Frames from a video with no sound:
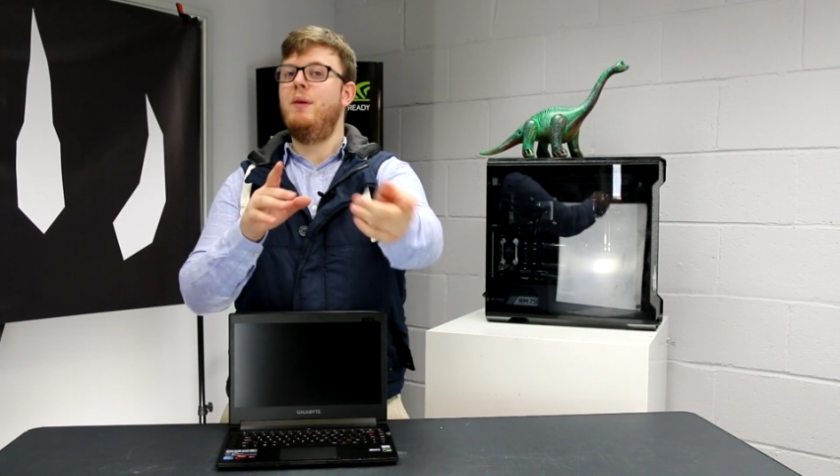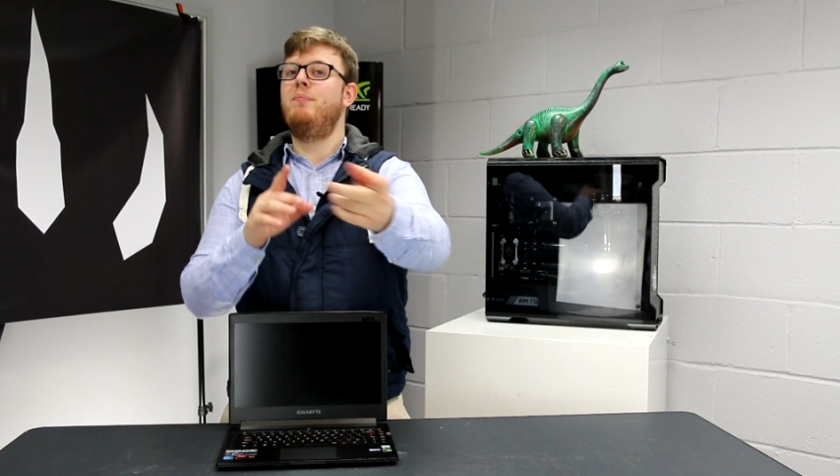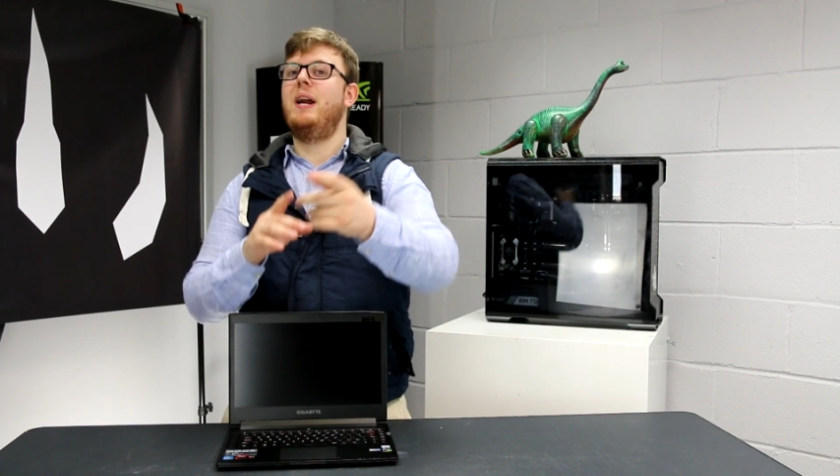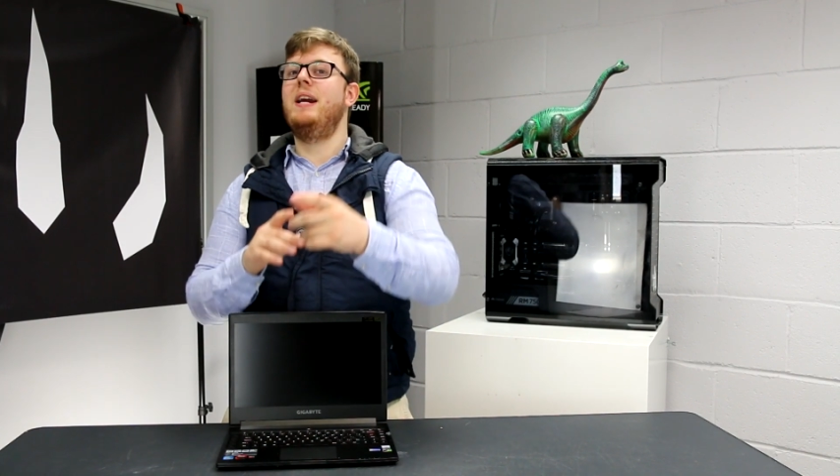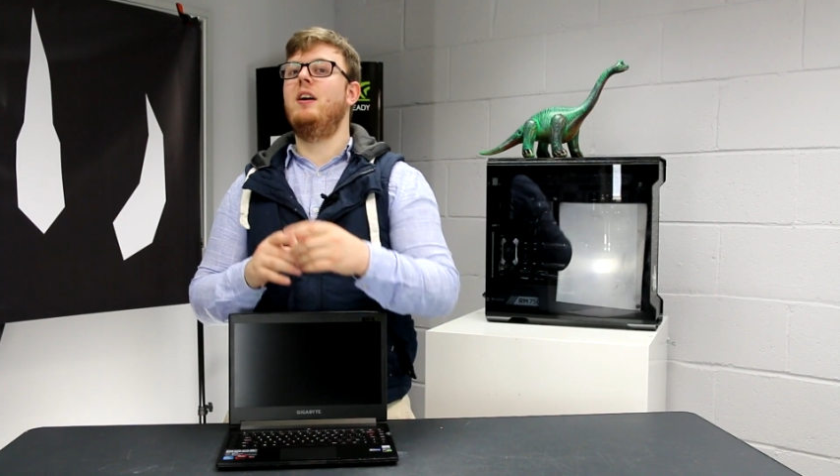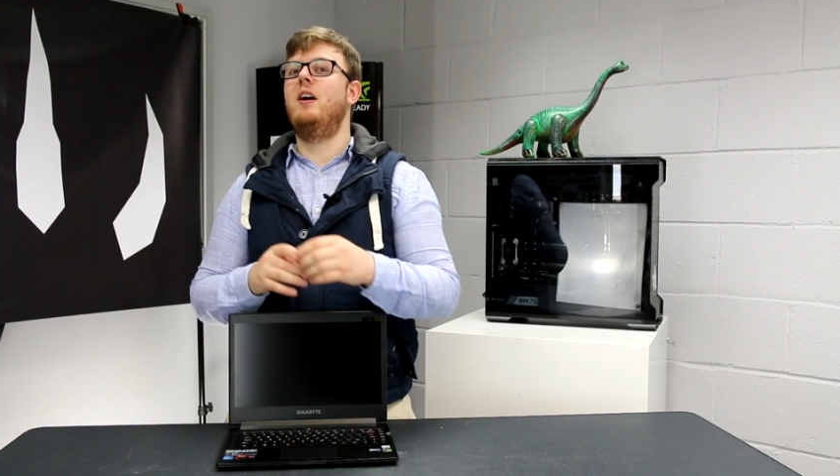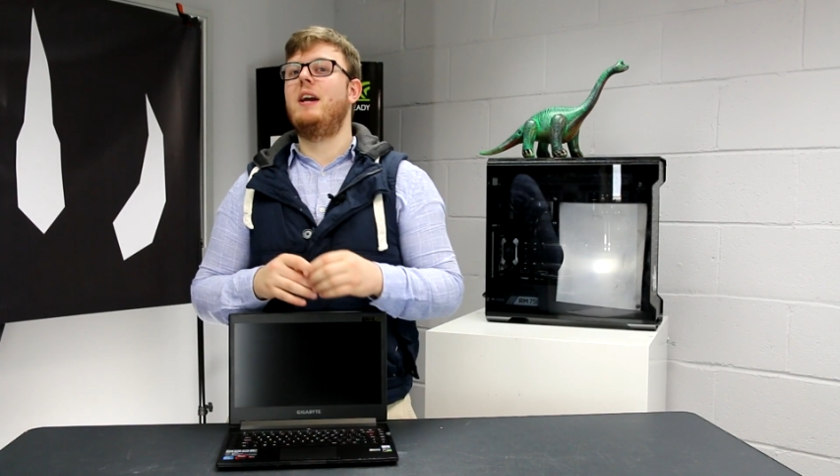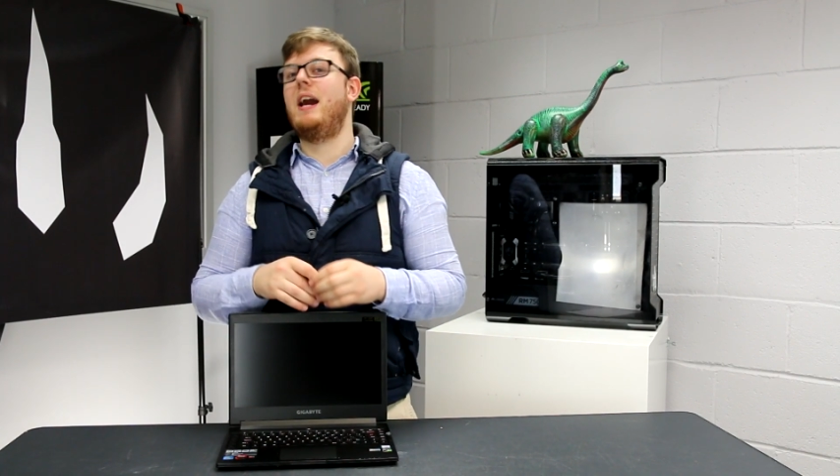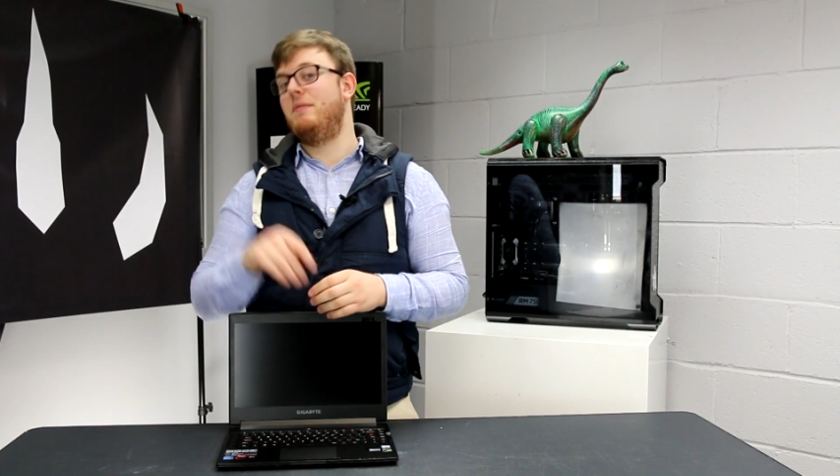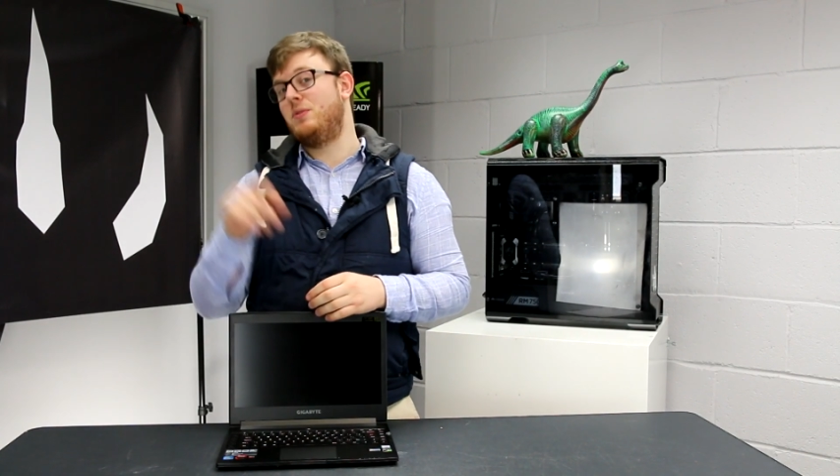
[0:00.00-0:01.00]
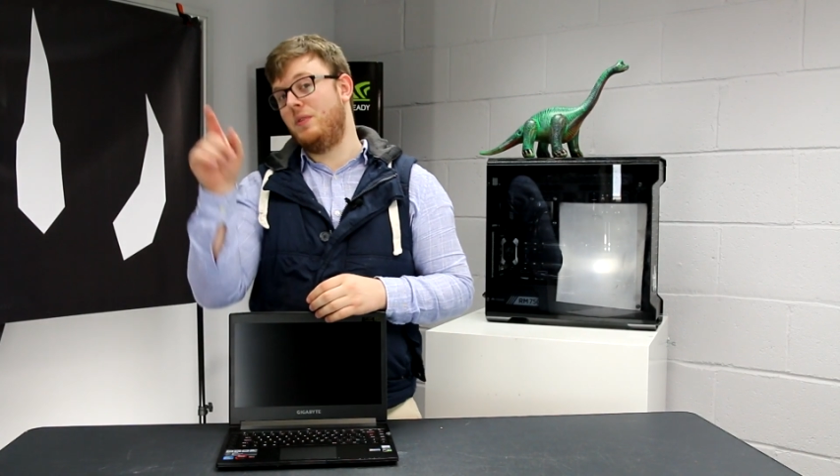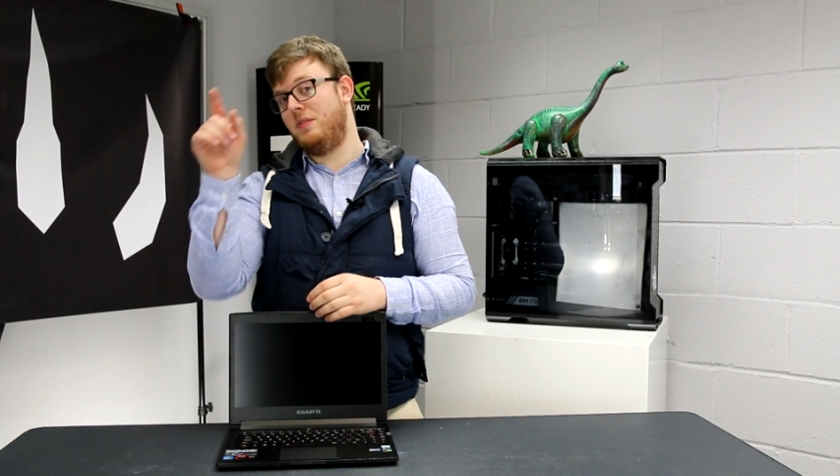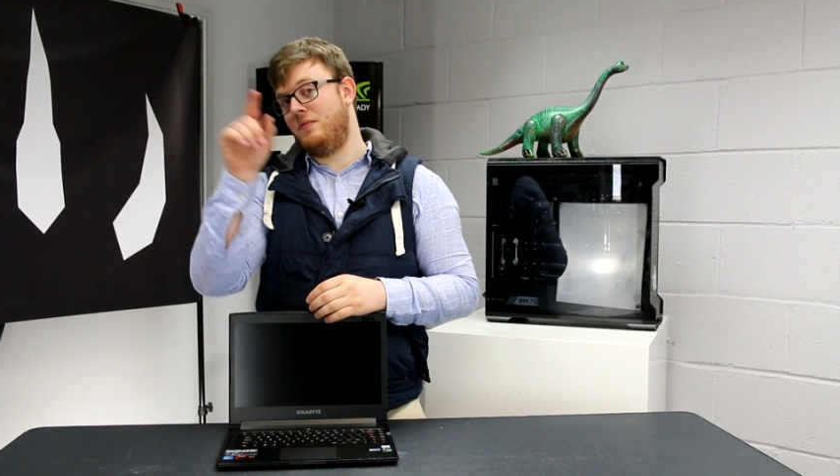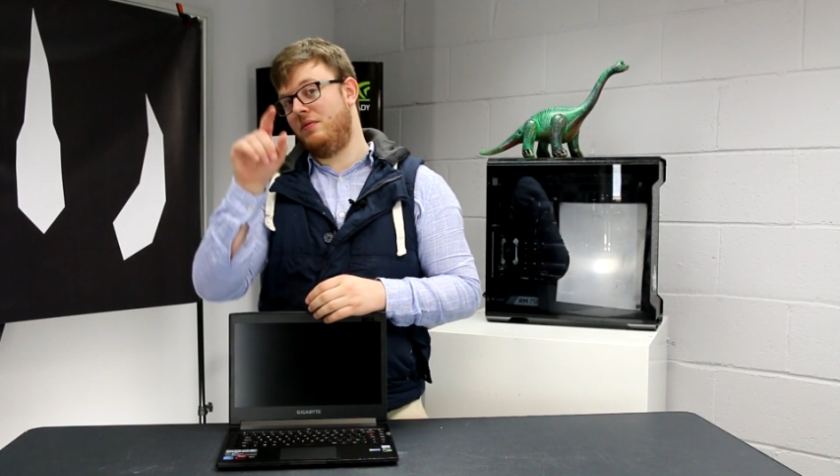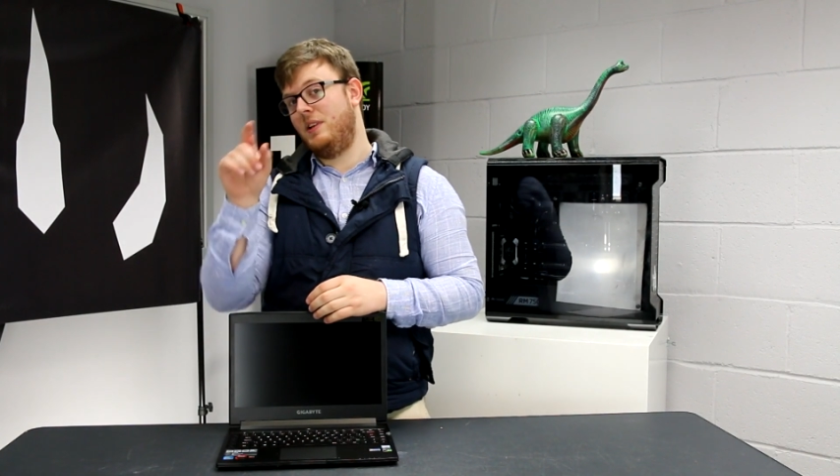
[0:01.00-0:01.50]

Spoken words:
when playing car games with